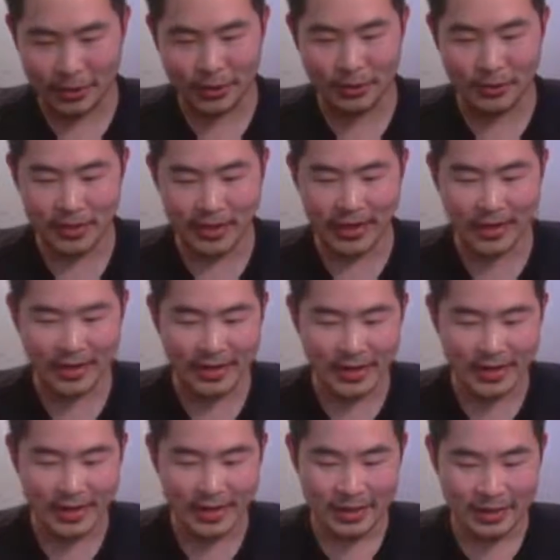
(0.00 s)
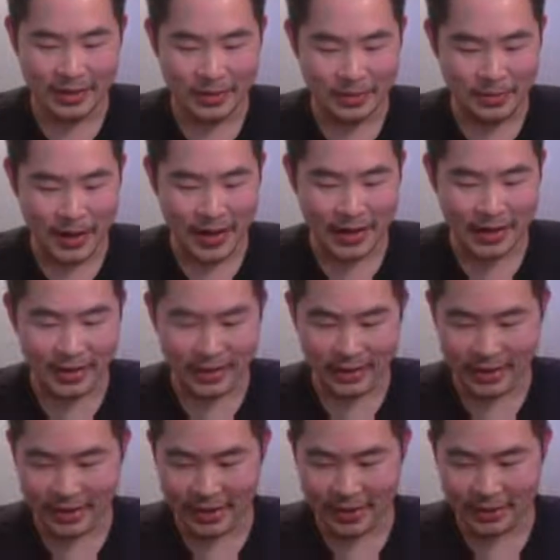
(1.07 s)
show again why
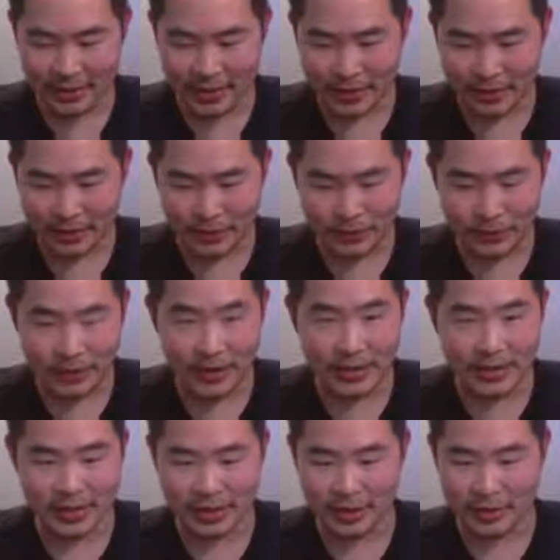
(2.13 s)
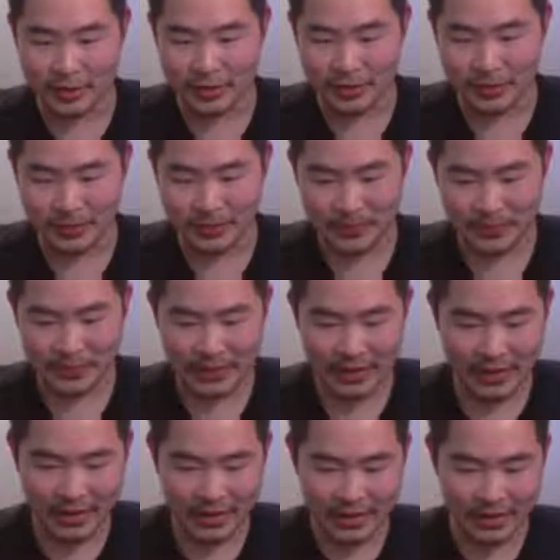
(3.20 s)
Dylan SP is so fun to use.
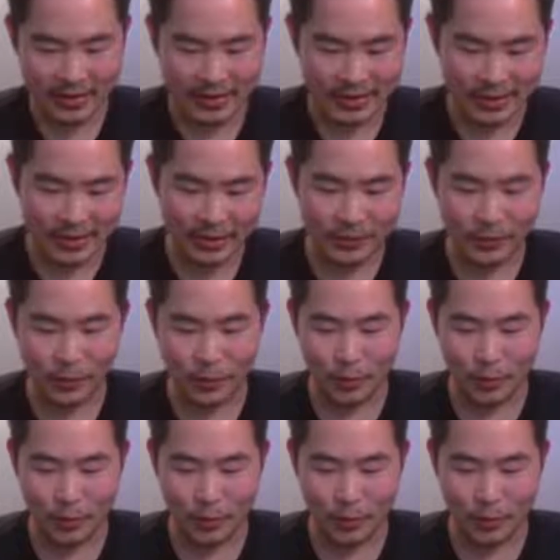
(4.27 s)
Because his full